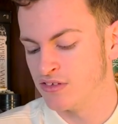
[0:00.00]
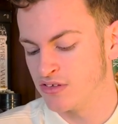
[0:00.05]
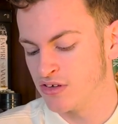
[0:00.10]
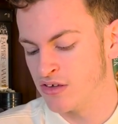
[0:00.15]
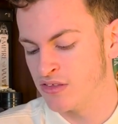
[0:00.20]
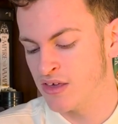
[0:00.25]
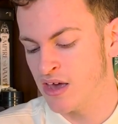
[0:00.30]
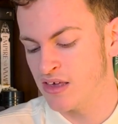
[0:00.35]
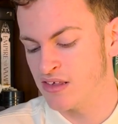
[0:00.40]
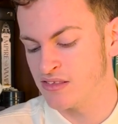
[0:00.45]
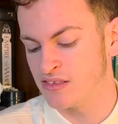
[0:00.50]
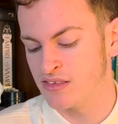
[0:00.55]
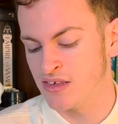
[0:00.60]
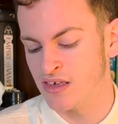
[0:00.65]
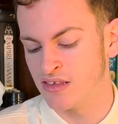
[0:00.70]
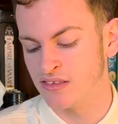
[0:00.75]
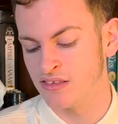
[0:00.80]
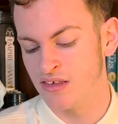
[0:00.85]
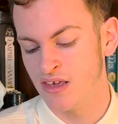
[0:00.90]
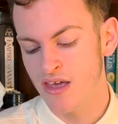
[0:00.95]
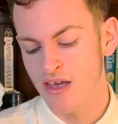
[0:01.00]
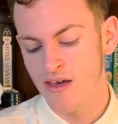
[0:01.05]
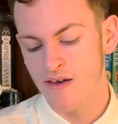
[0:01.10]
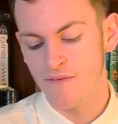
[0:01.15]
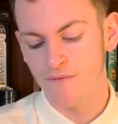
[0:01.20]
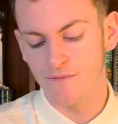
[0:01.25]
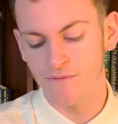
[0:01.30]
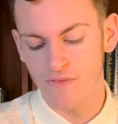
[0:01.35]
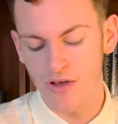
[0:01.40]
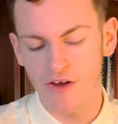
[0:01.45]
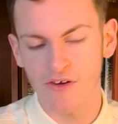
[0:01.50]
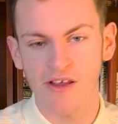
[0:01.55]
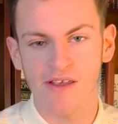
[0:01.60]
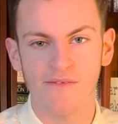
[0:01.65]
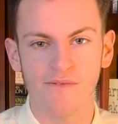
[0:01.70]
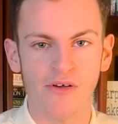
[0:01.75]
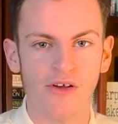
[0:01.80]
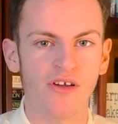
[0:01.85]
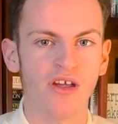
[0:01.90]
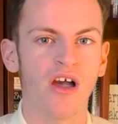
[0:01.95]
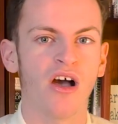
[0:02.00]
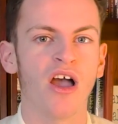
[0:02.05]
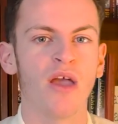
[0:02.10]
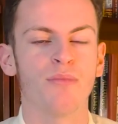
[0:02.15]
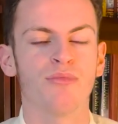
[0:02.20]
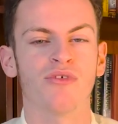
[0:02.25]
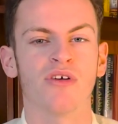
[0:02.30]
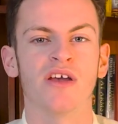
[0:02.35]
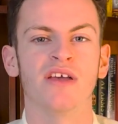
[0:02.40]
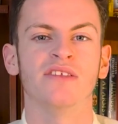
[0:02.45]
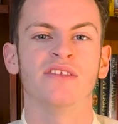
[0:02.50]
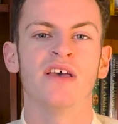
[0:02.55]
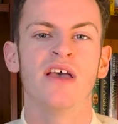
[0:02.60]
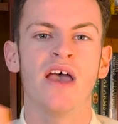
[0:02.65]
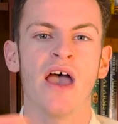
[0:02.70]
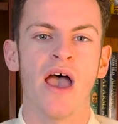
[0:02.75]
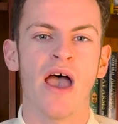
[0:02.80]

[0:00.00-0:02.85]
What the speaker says: so that says very, very high praise.